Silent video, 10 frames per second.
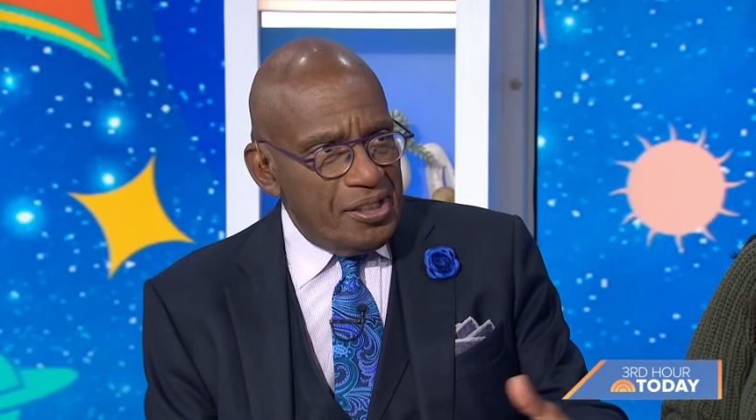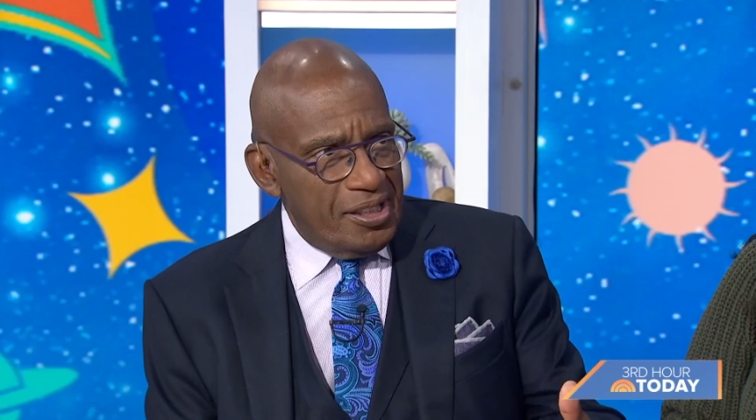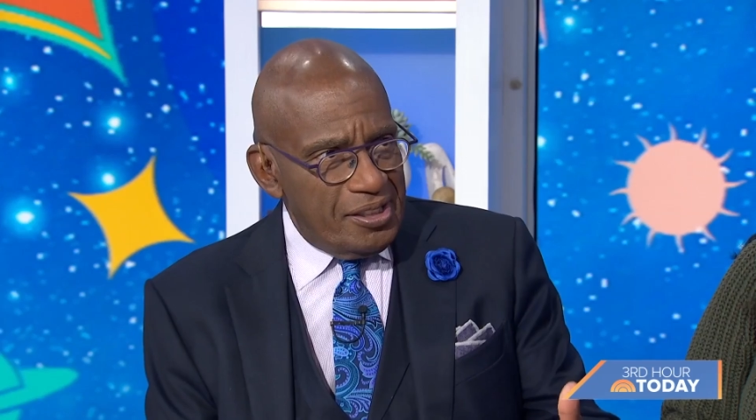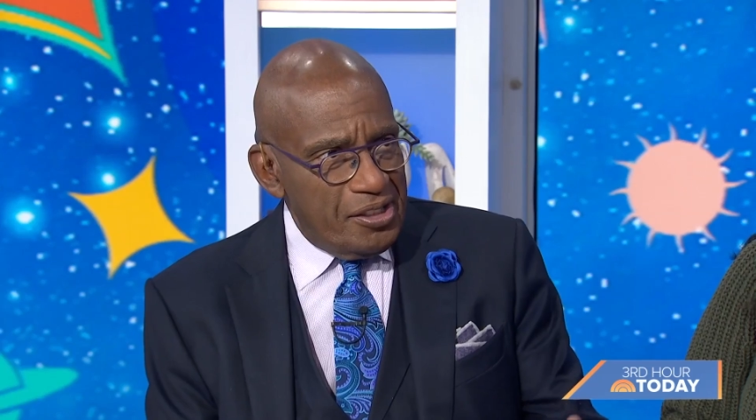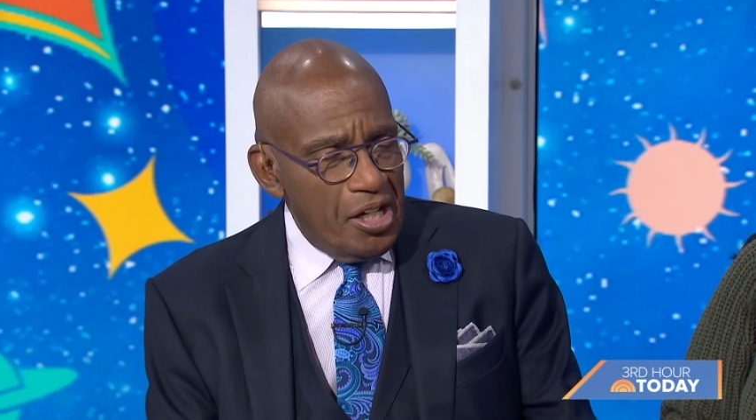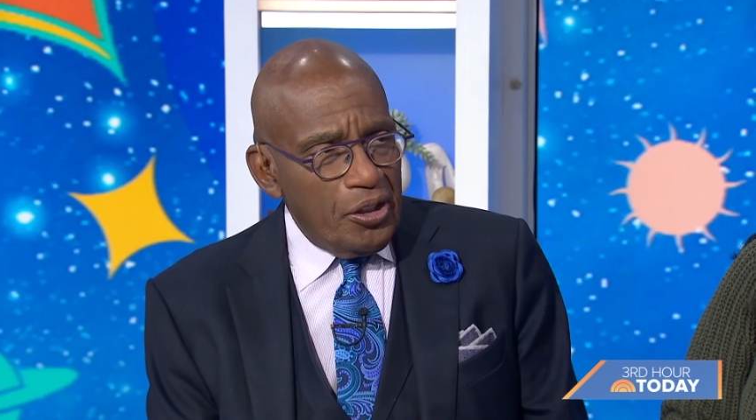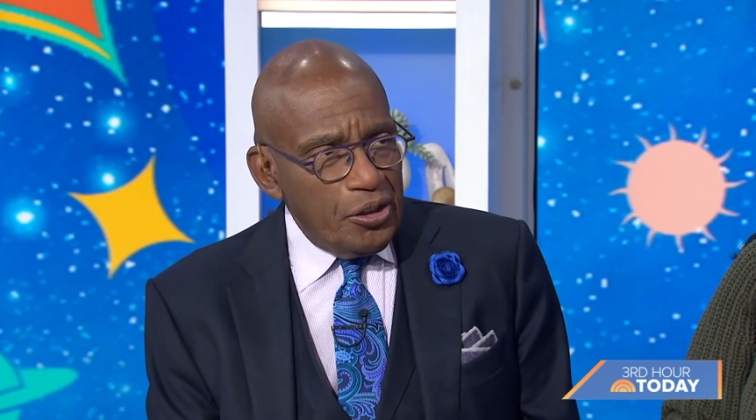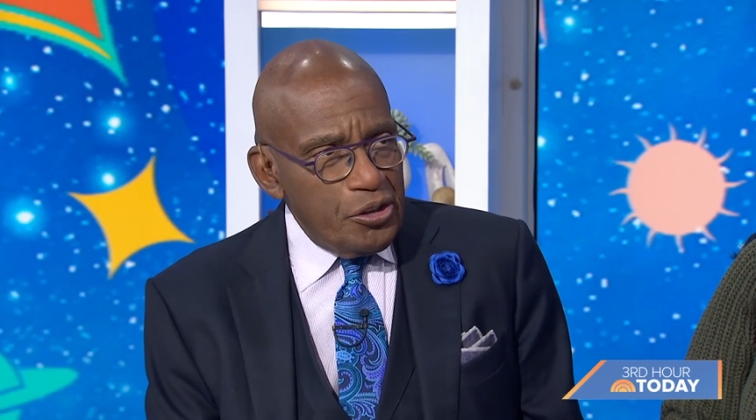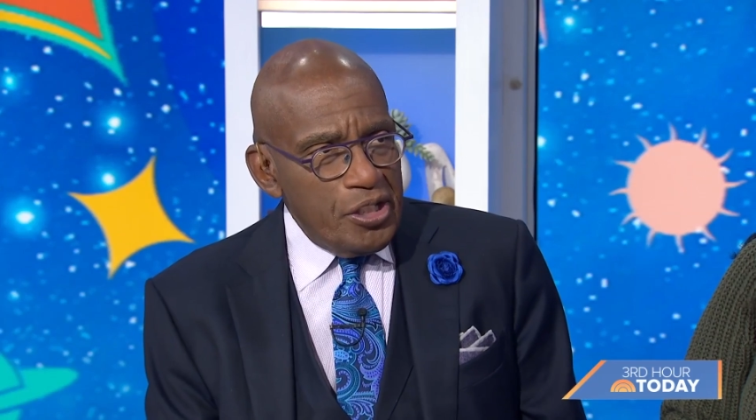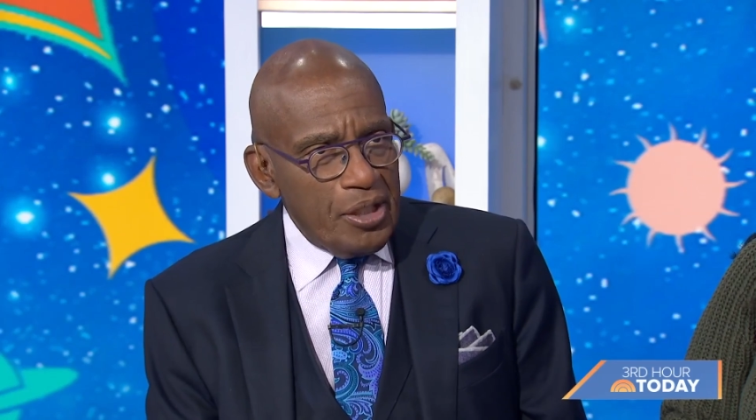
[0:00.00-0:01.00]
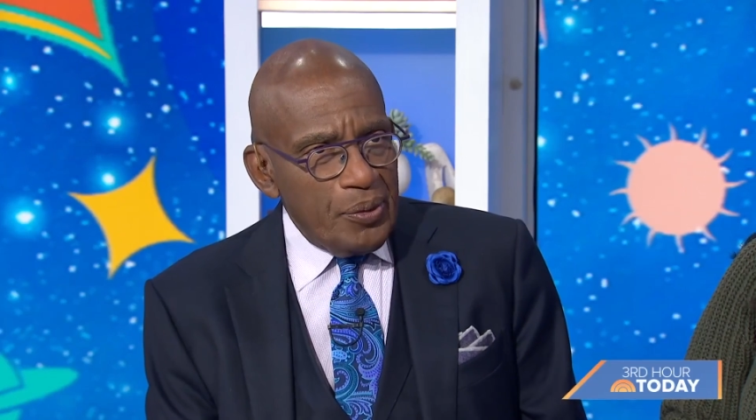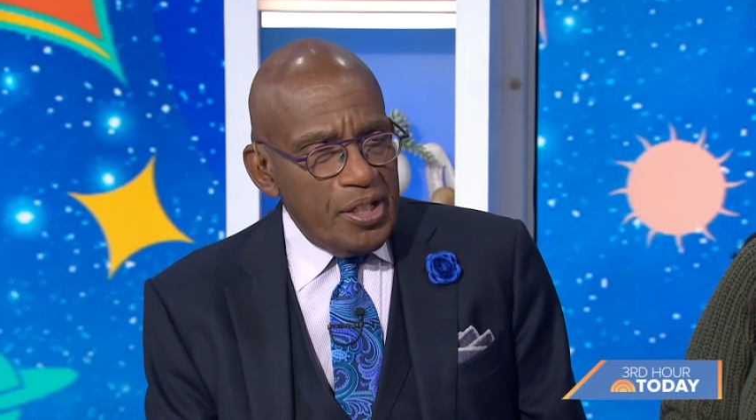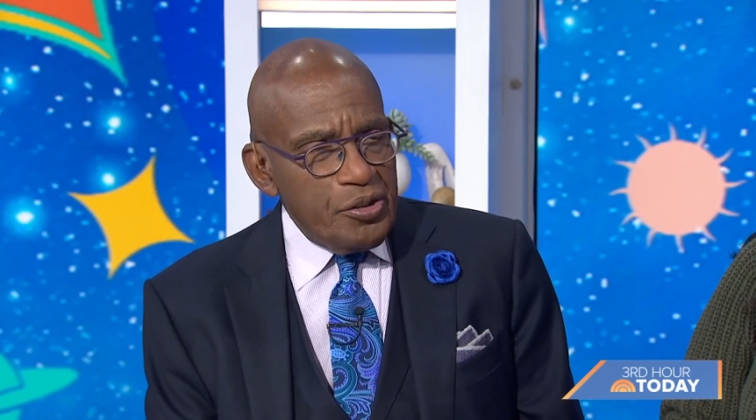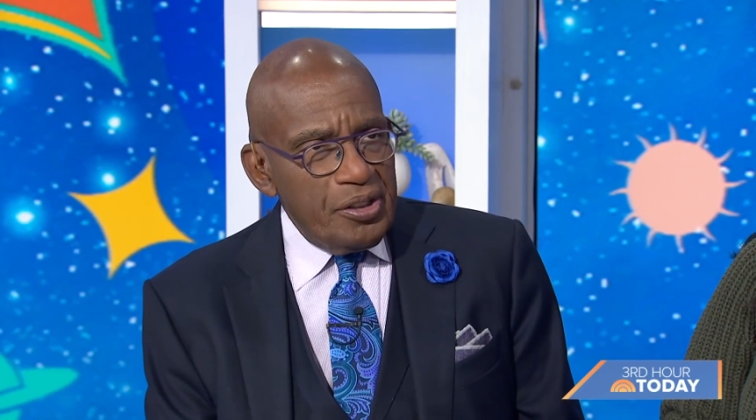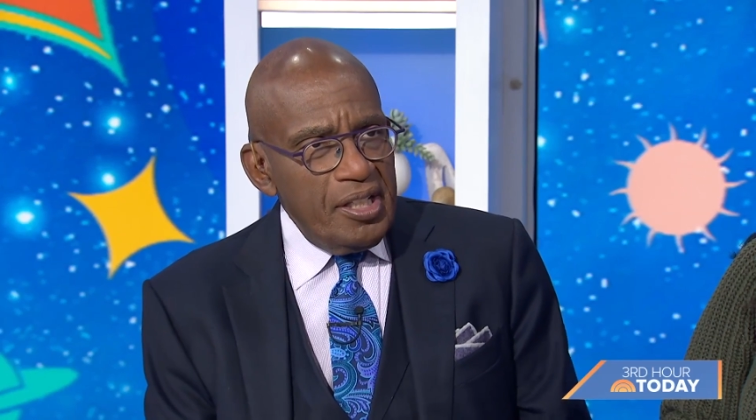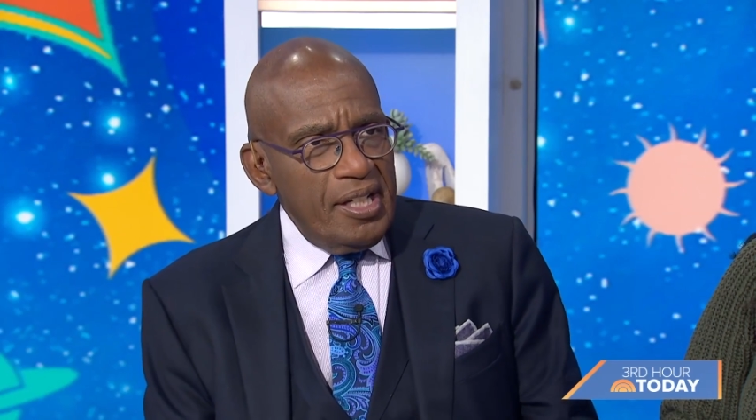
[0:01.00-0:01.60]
this younger generation,